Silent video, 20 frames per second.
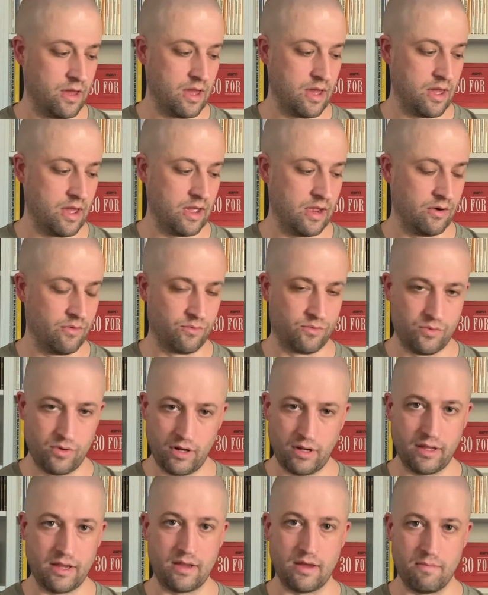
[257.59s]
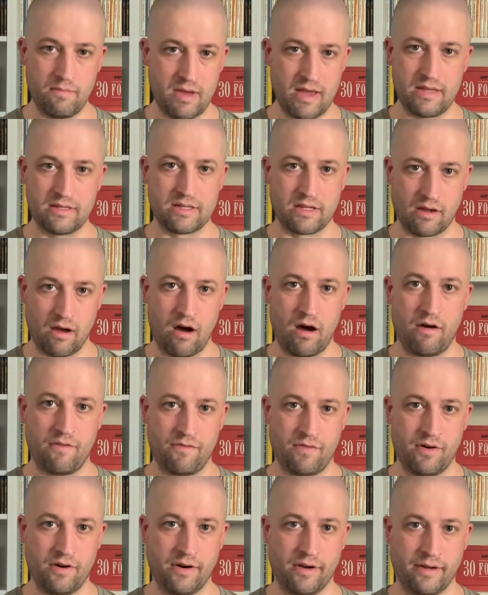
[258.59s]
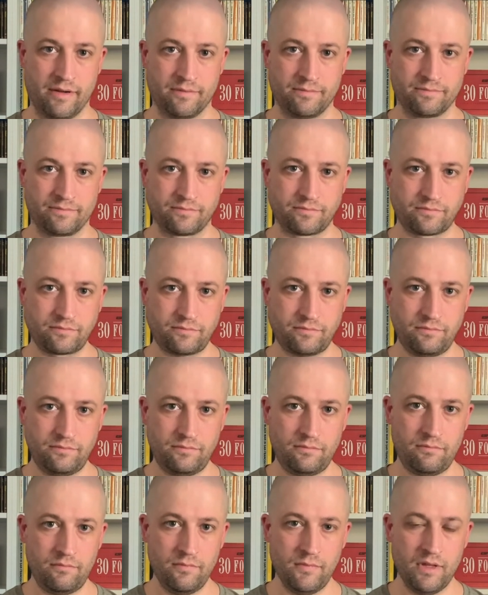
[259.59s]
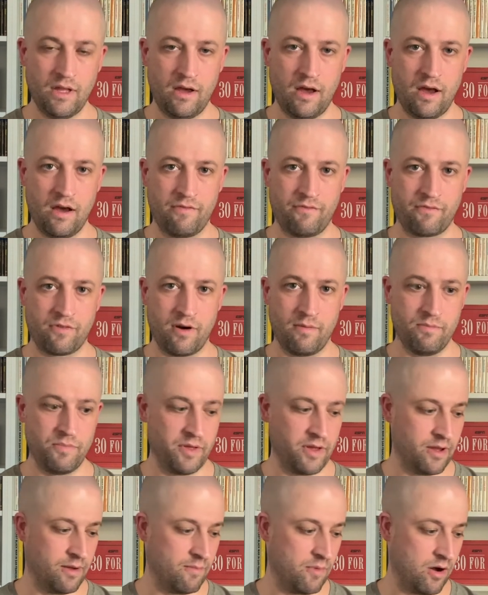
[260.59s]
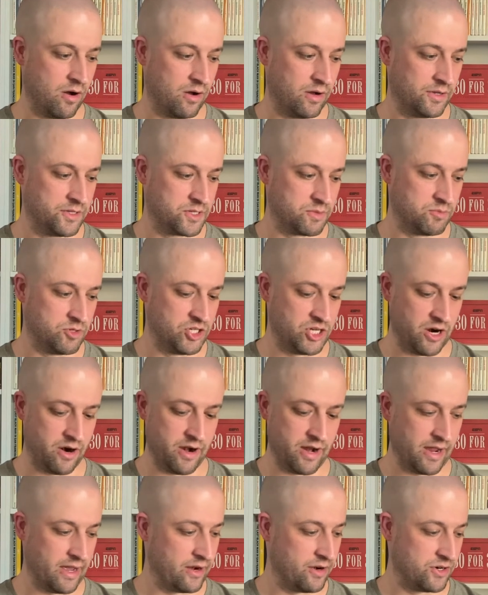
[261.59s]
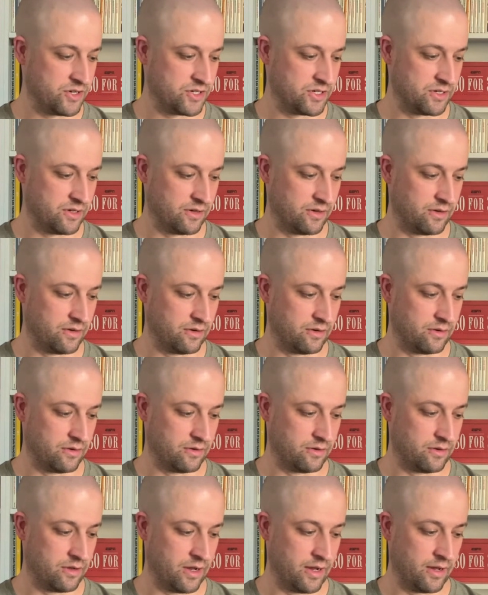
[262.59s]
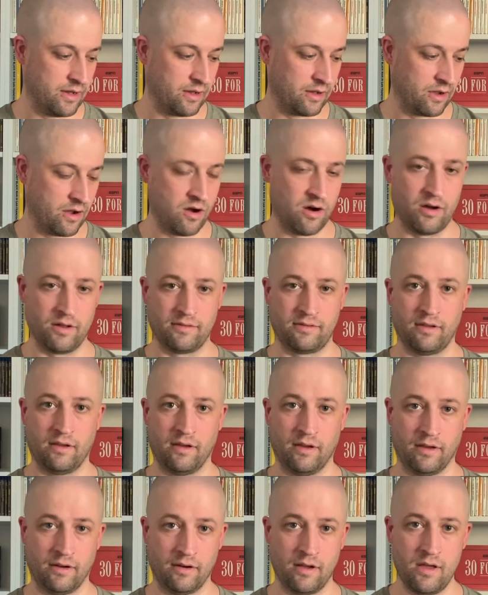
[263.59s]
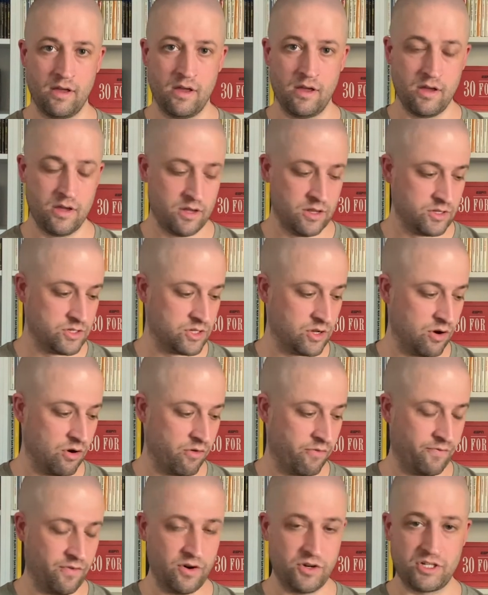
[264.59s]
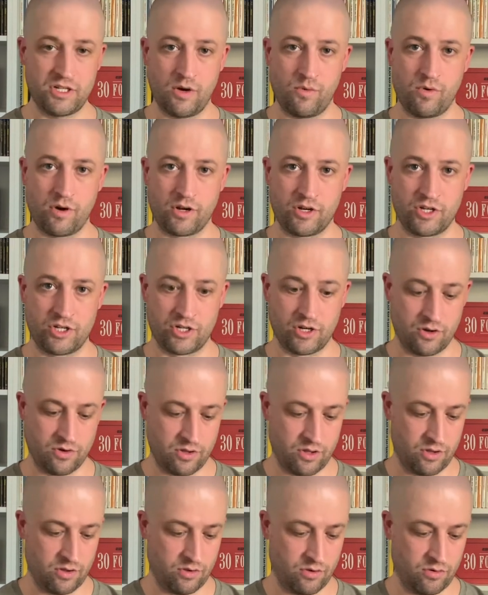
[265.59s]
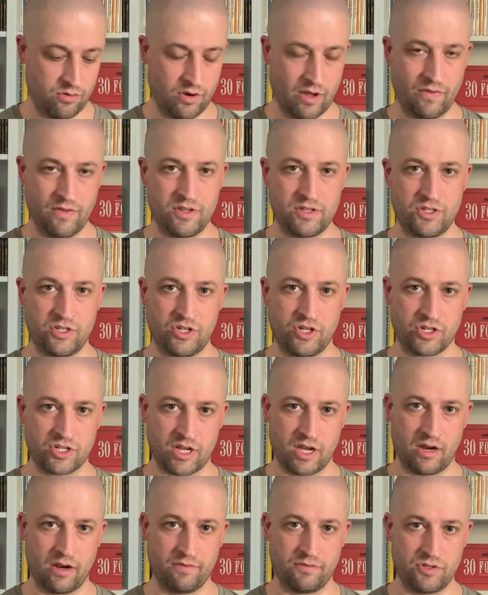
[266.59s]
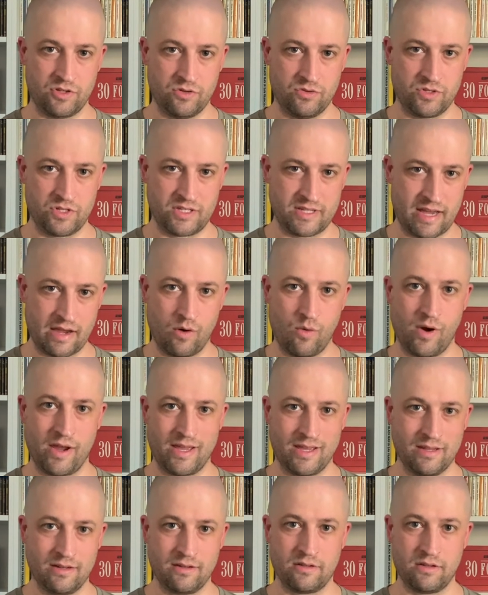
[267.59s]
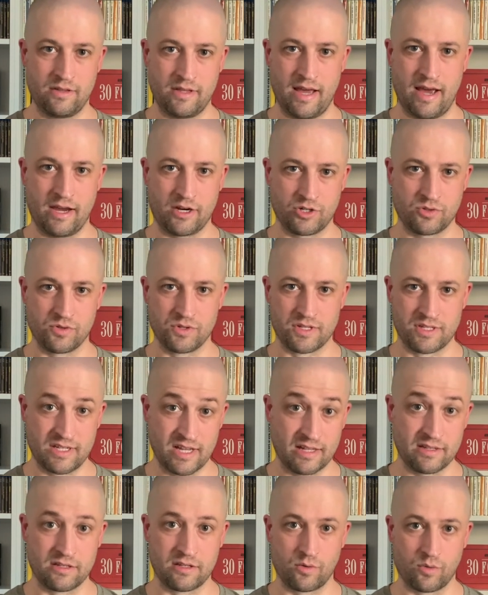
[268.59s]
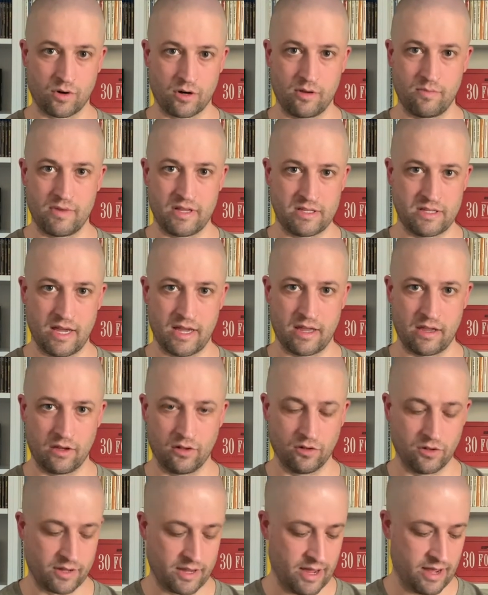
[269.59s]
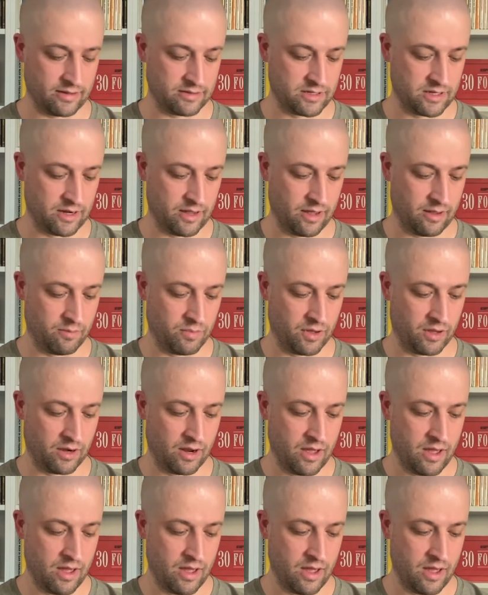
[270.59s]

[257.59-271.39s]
a really amazing offering uh, from them on some Gerry Anderson uh, content. So first I want to show you, and this is just kind of to segue into the actual sets that we're going to be taking a look at today, but